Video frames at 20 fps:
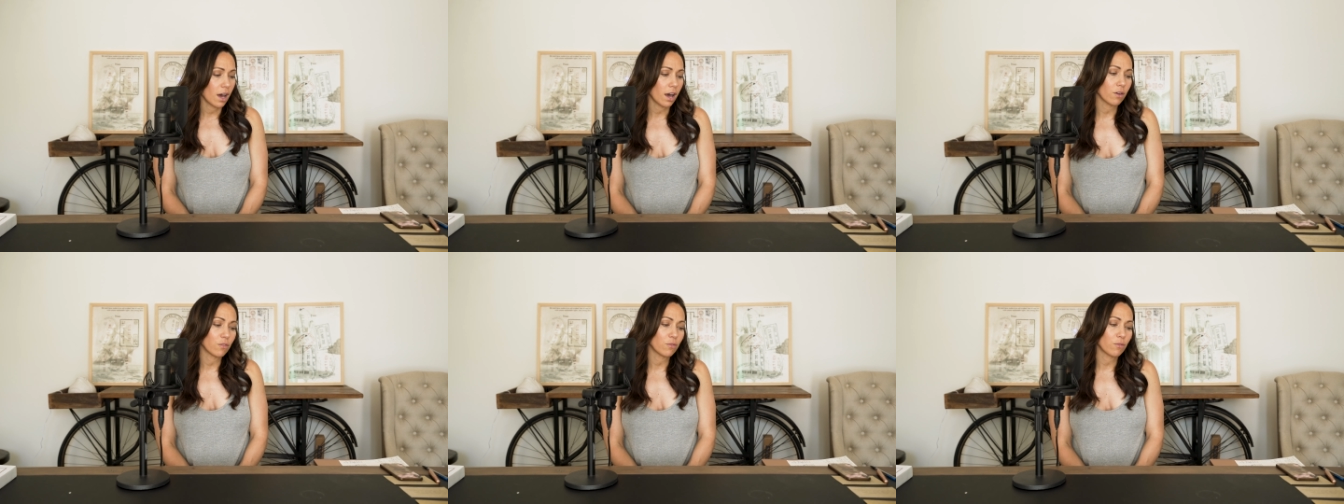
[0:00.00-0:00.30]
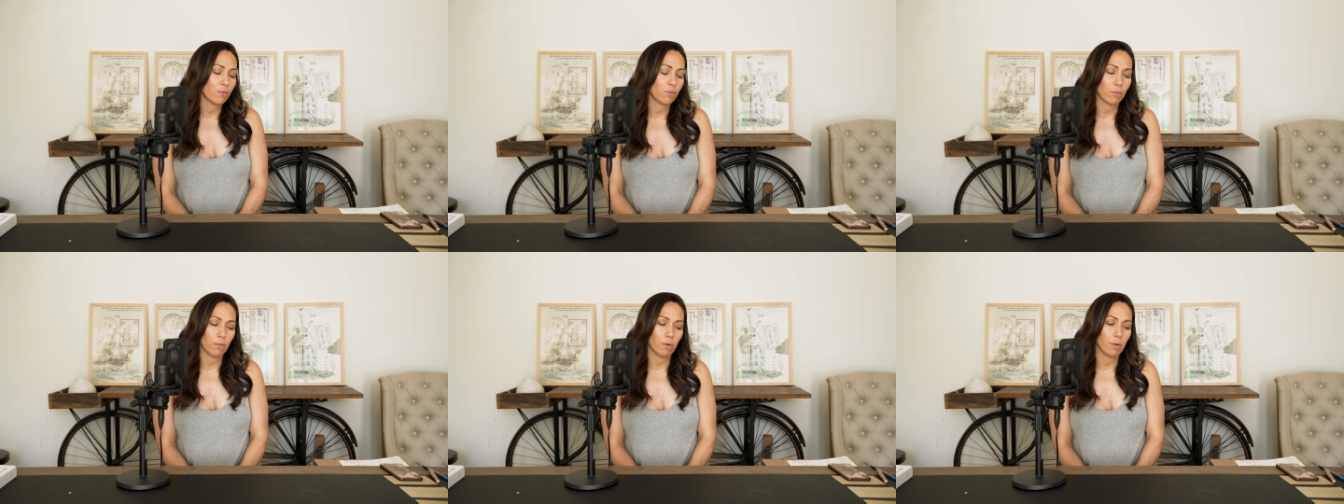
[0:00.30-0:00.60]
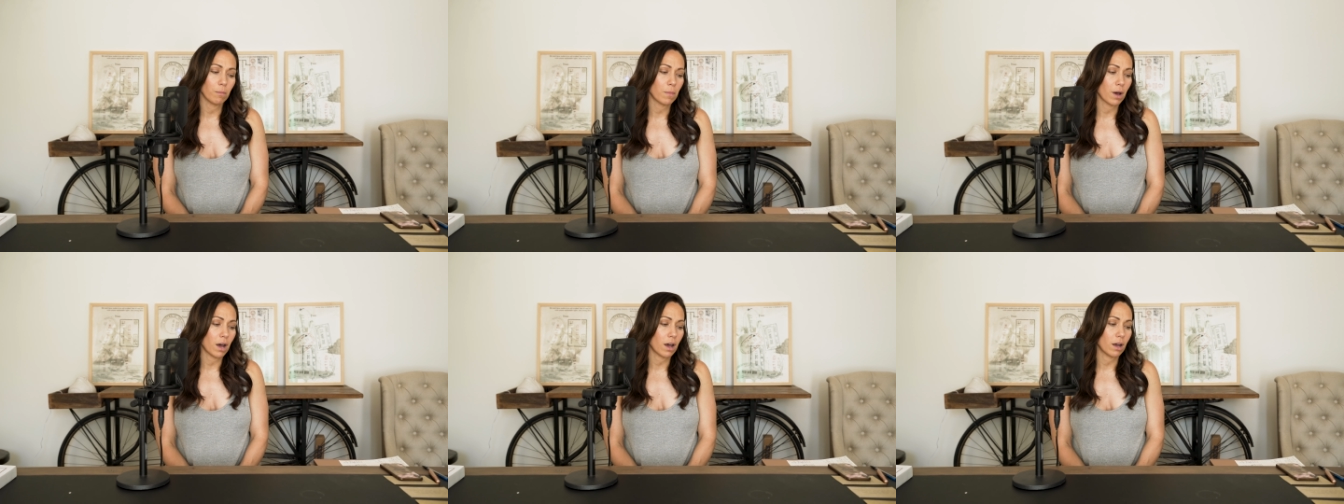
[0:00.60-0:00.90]
of
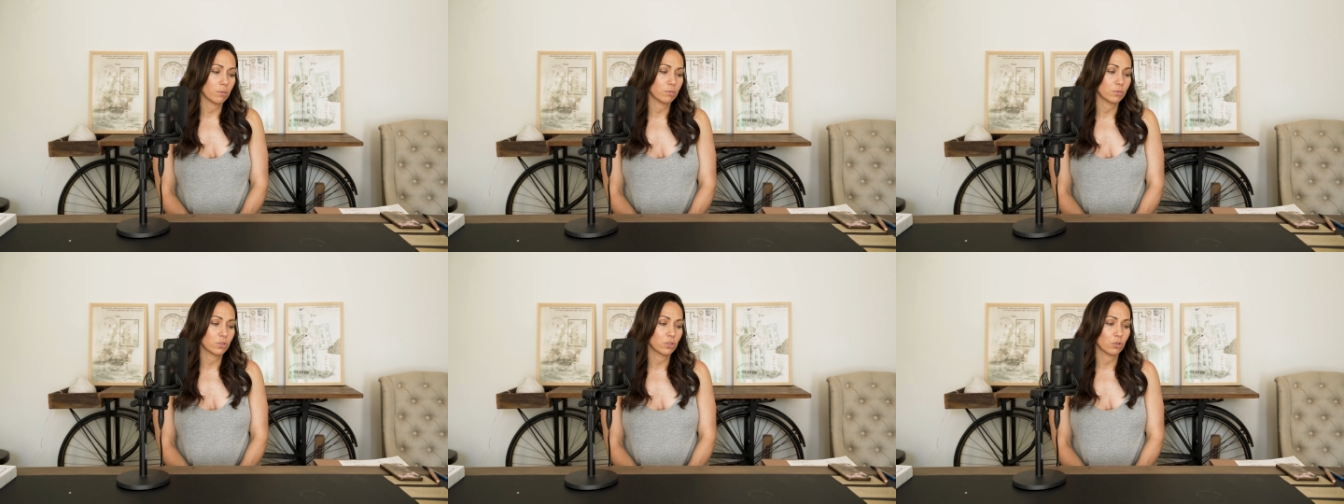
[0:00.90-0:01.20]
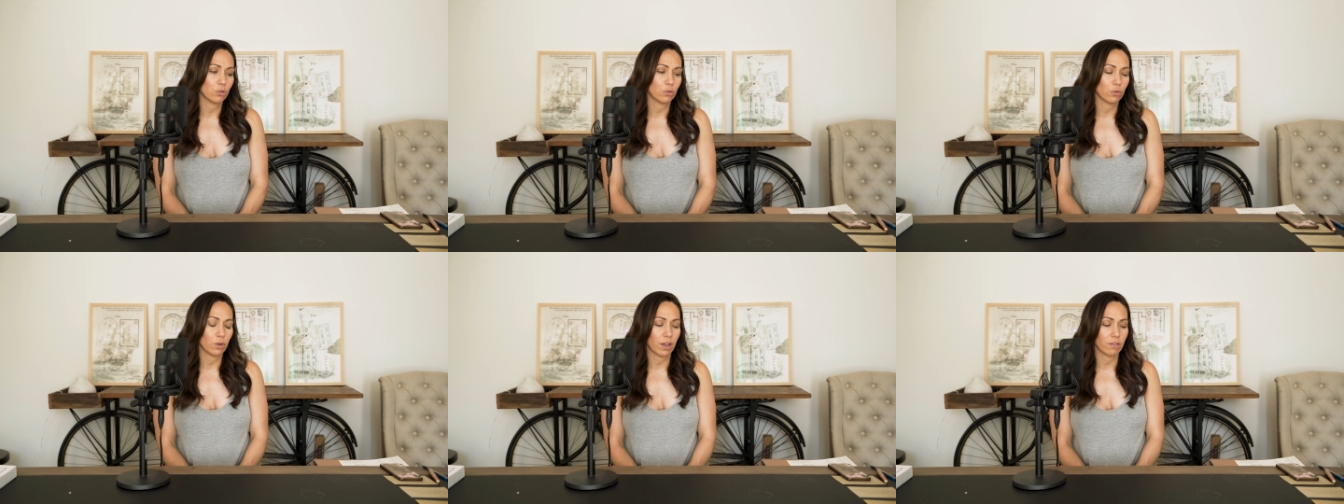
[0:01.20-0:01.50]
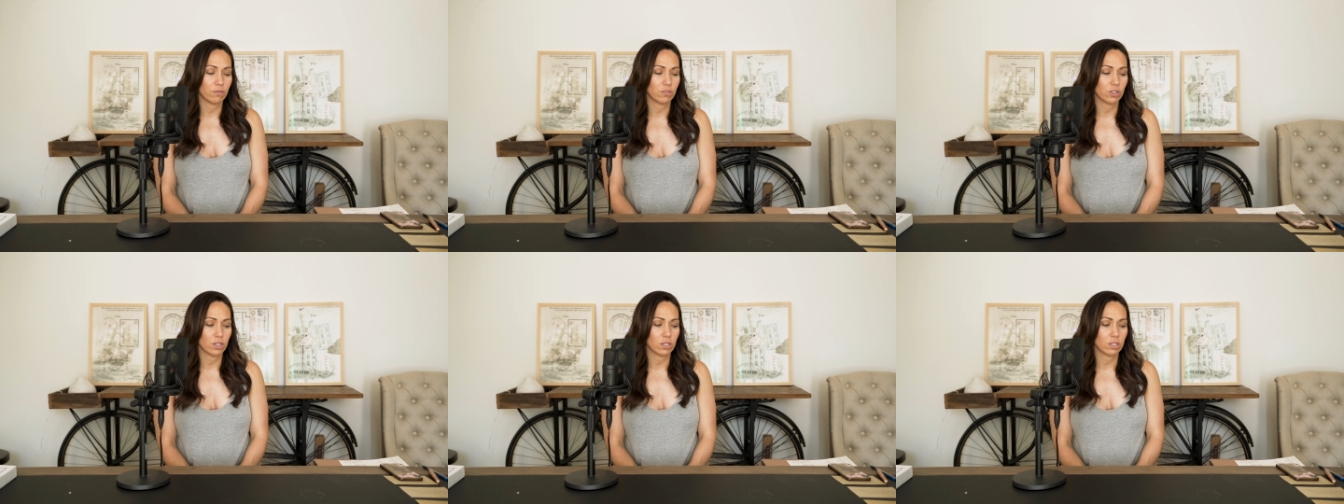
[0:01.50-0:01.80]
moms who
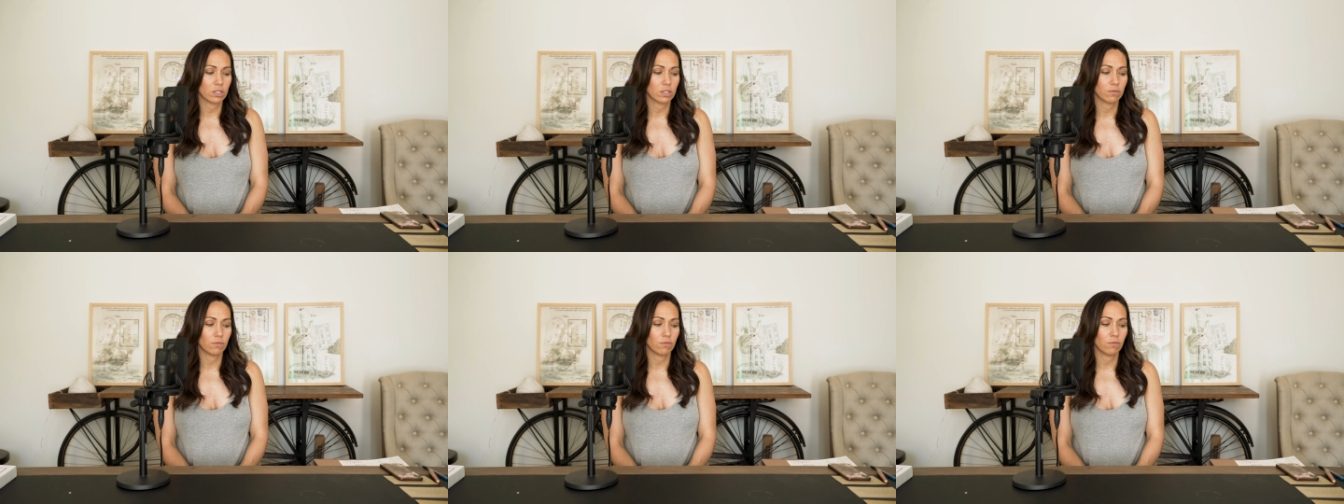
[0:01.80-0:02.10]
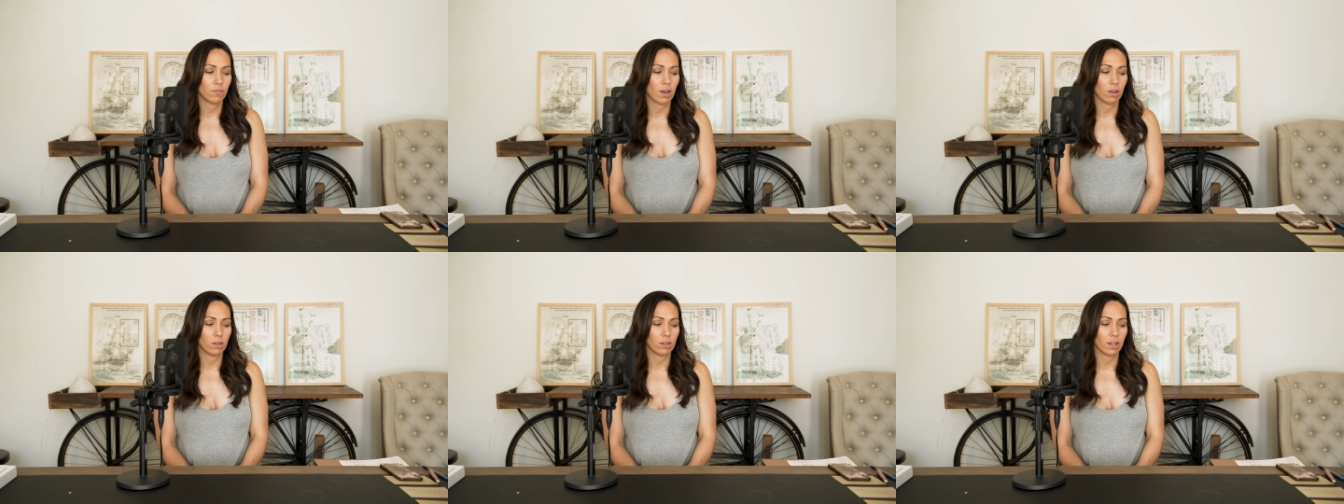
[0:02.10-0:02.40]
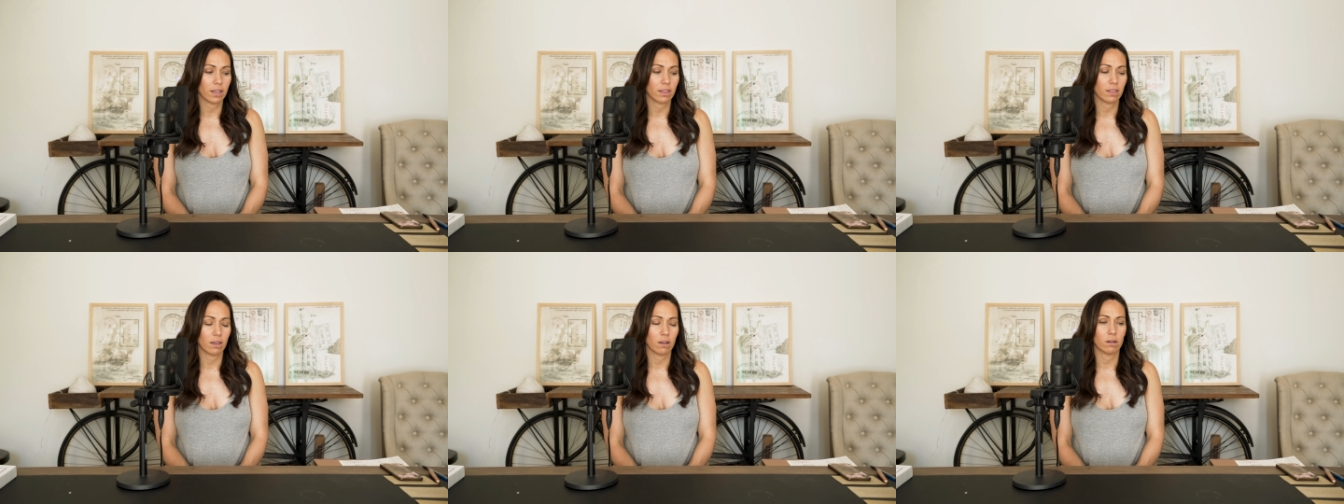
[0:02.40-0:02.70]
have just felt
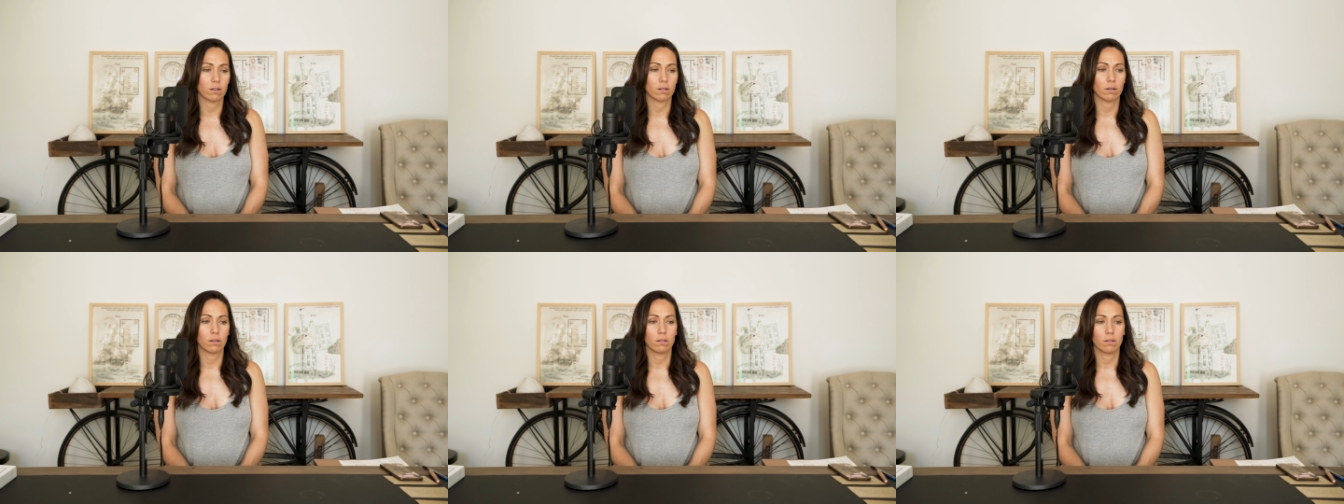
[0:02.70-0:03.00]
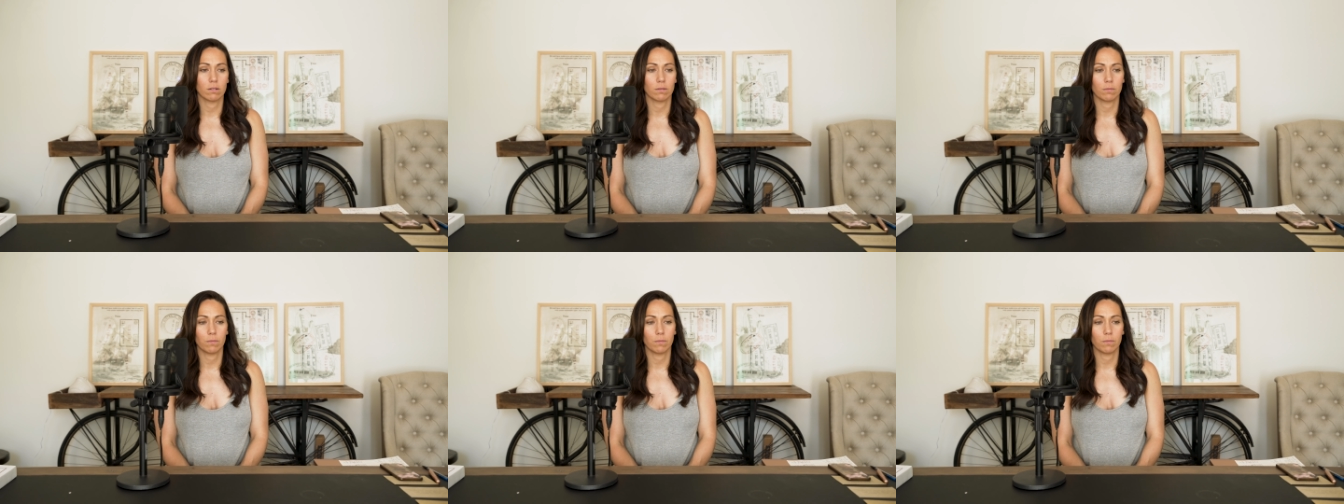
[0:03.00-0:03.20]
like they're